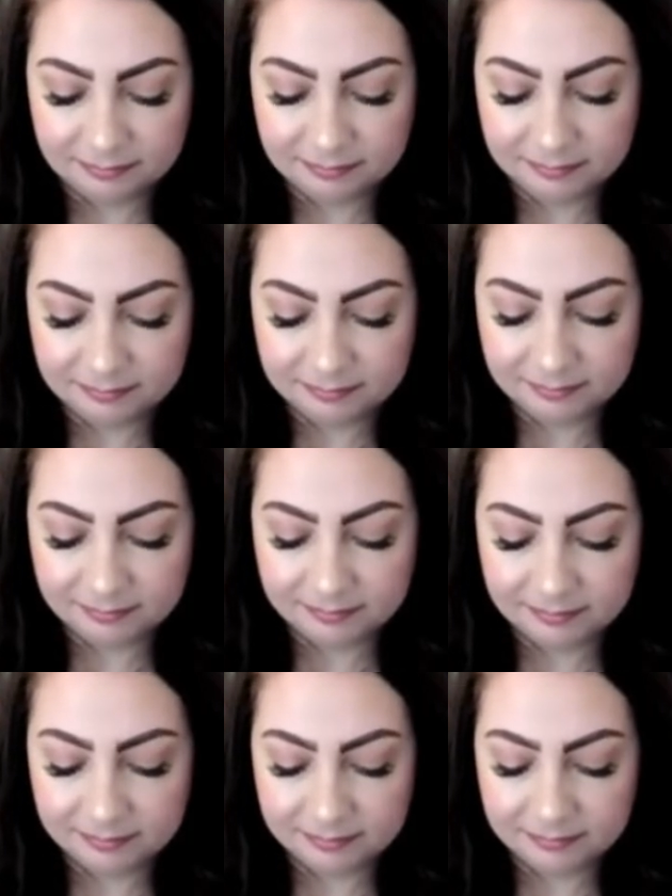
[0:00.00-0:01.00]

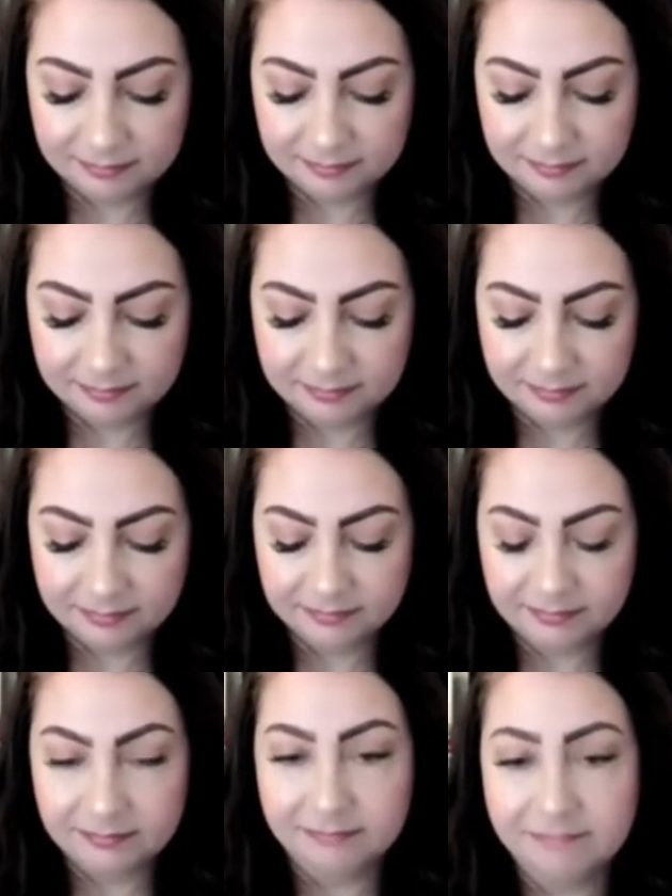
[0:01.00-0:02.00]

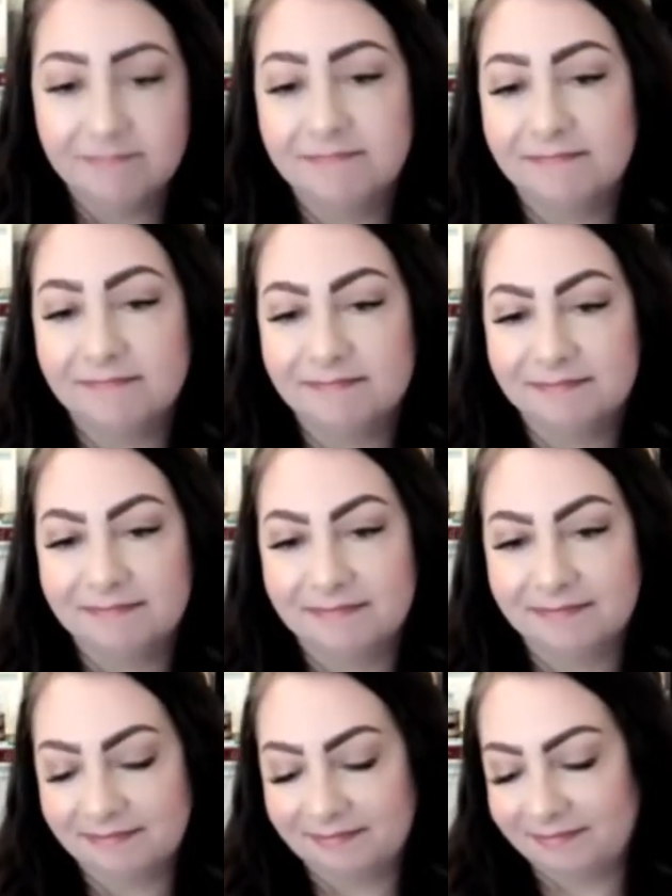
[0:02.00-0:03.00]

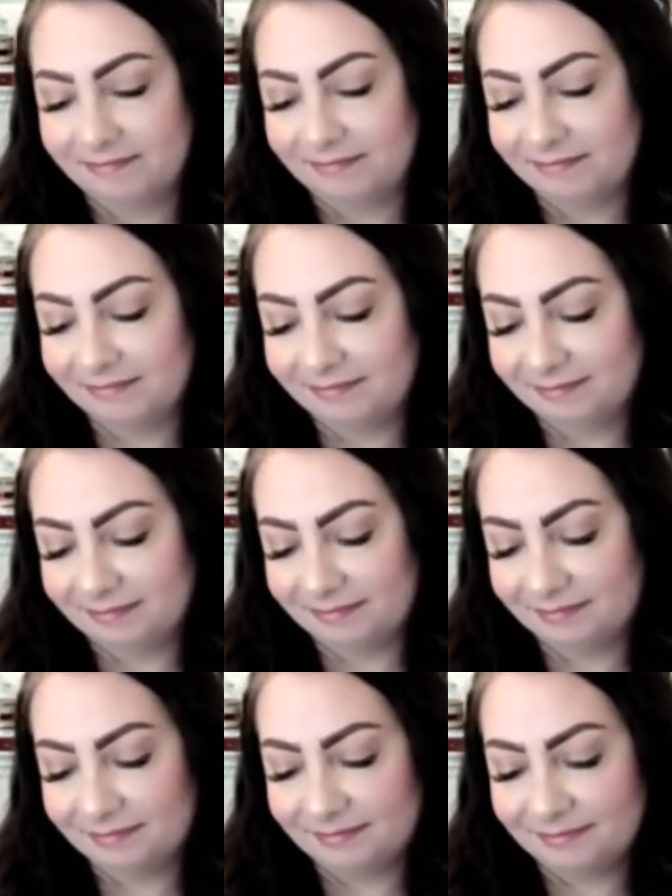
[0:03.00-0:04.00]

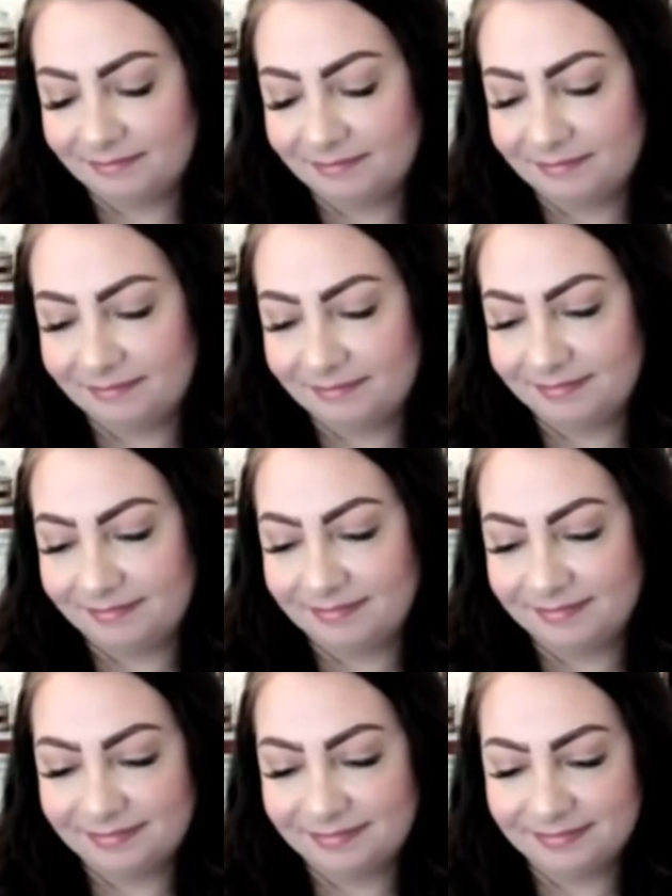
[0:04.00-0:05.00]

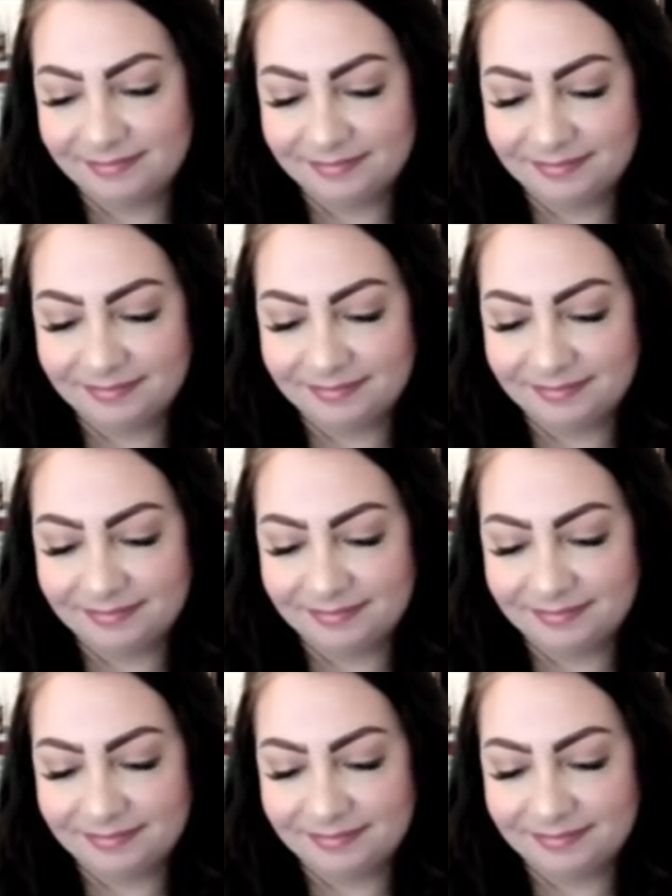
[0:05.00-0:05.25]
(silent)